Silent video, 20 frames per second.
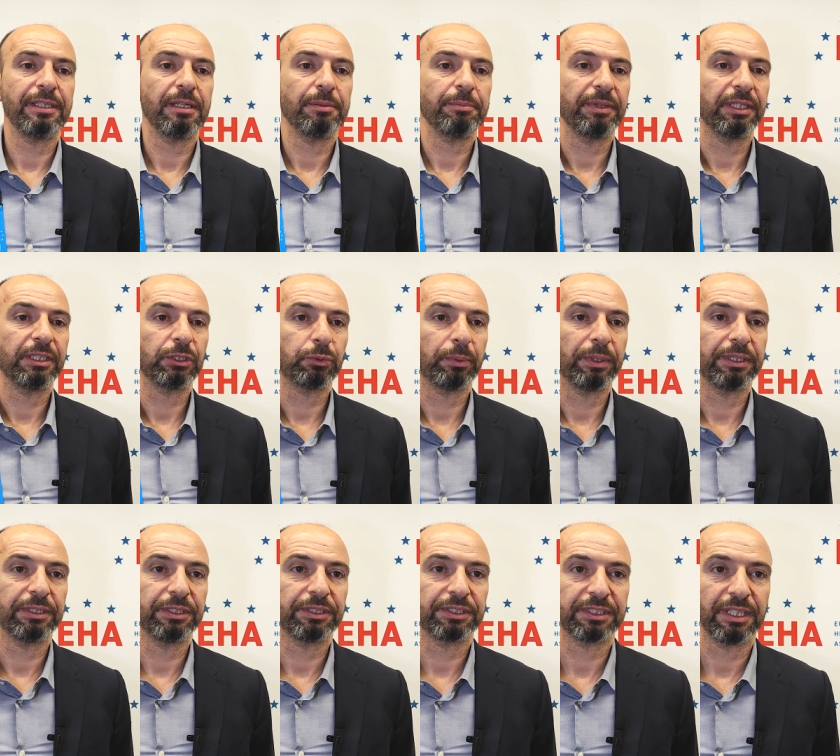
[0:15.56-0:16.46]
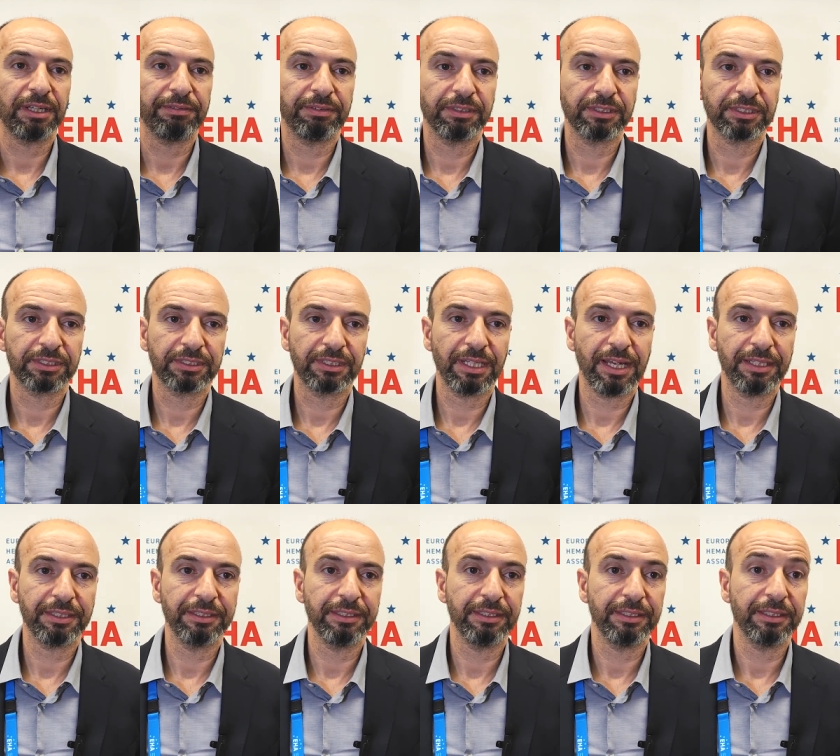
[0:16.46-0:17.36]
EMN27
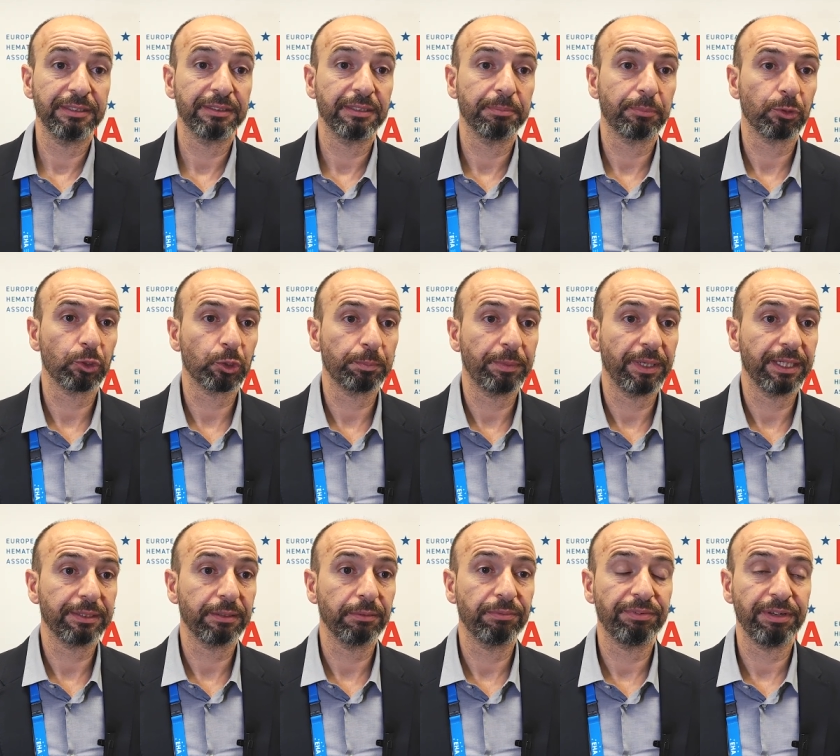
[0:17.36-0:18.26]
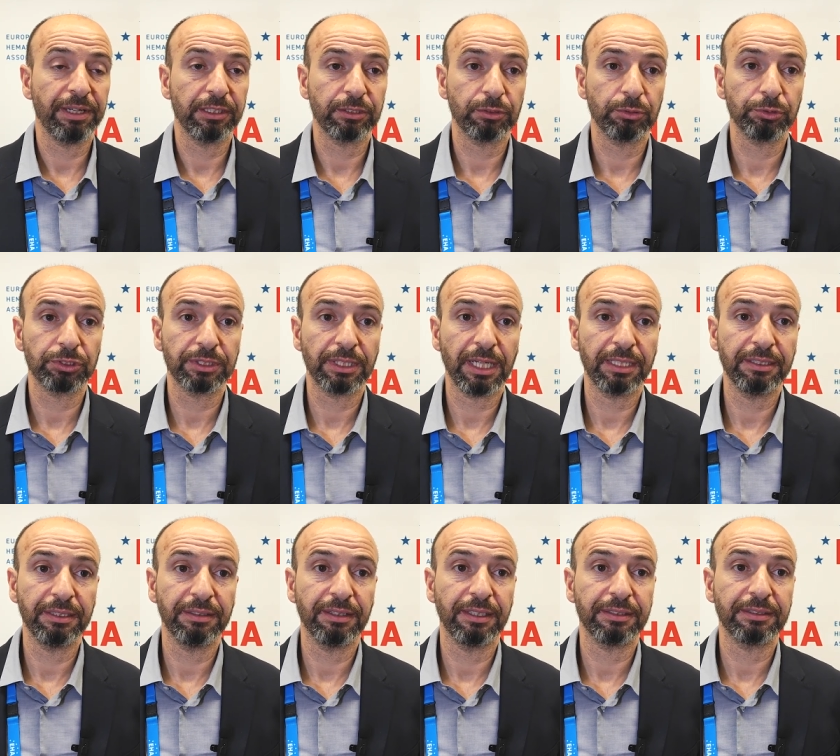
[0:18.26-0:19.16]
study is a prospective phase two
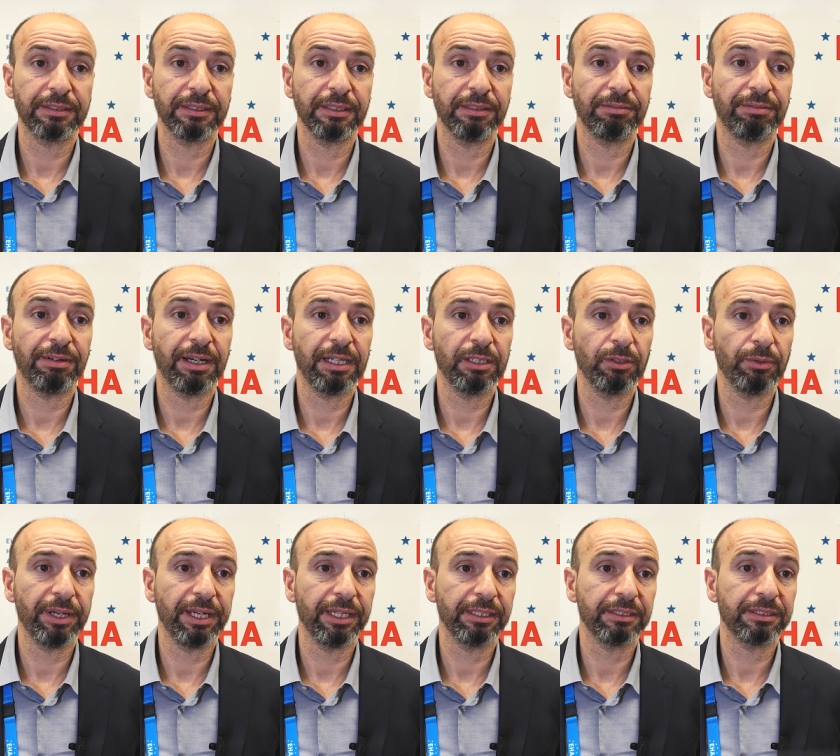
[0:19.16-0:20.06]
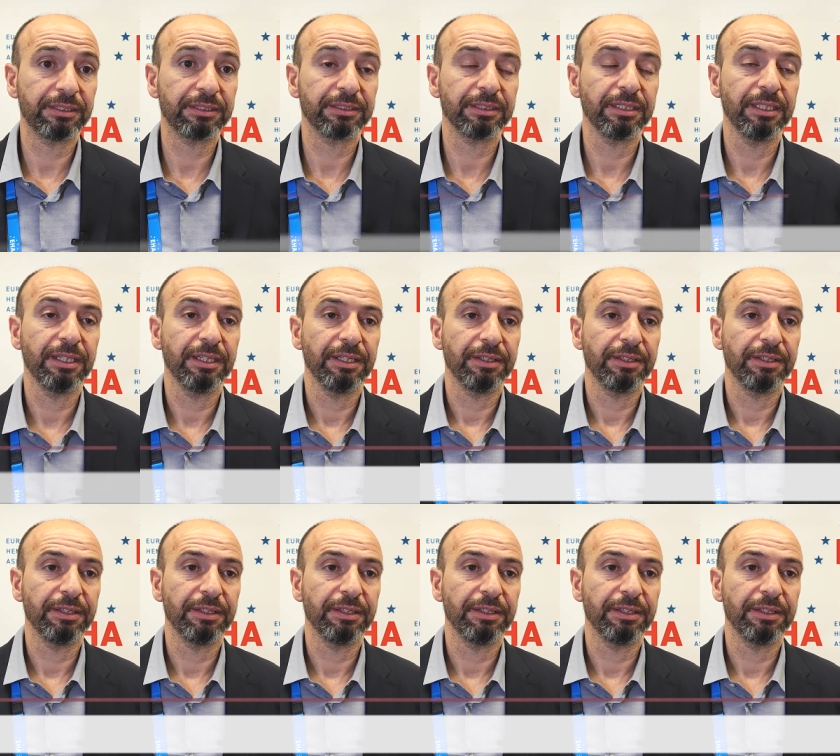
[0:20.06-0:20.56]
study that evaluates